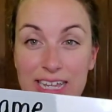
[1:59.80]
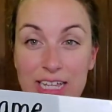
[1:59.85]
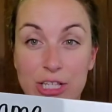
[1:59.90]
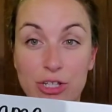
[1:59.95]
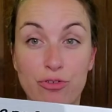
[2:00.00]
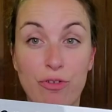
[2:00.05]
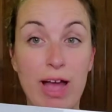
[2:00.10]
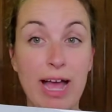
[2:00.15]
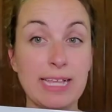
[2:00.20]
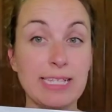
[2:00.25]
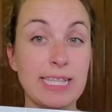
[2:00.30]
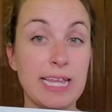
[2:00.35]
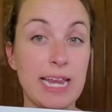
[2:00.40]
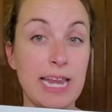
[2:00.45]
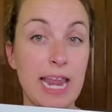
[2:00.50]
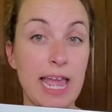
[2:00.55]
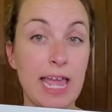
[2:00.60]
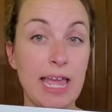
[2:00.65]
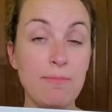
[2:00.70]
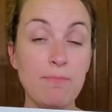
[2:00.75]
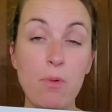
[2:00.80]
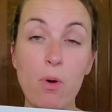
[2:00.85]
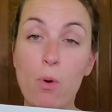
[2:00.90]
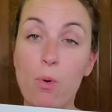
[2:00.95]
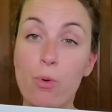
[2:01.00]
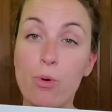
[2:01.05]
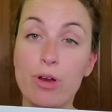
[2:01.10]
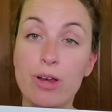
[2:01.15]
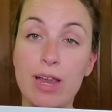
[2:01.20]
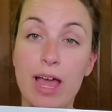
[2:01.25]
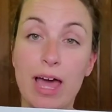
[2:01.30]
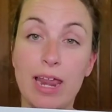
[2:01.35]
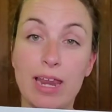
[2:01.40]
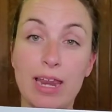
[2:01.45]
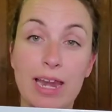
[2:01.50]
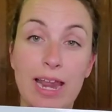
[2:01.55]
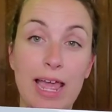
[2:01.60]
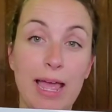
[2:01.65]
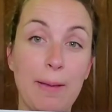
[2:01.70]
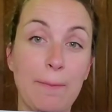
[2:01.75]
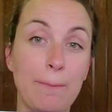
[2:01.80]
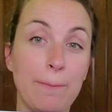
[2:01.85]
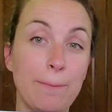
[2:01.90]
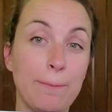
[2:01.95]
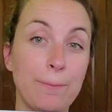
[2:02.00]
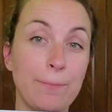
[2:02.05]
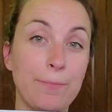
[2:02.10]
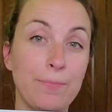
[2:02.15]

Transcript: Is grass a name or not a name?